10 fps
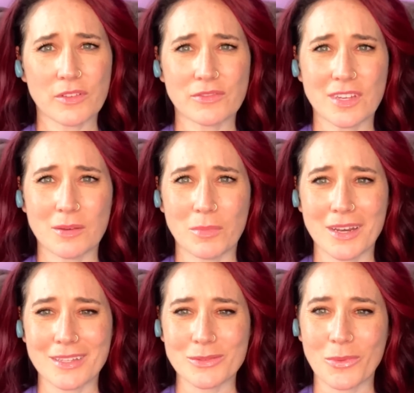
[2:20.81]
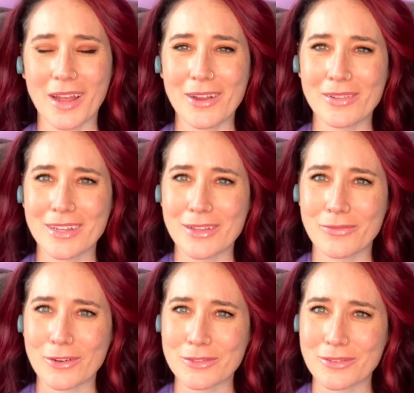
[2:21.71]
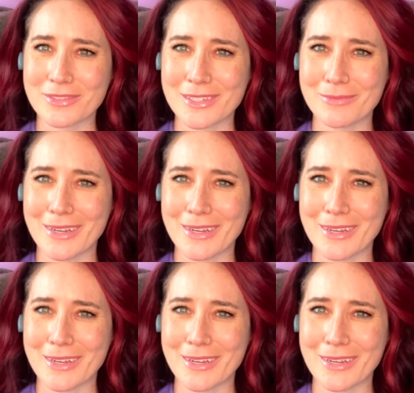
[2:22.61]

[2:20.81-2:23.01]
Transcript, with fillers: 15 minutes? Why only the first 15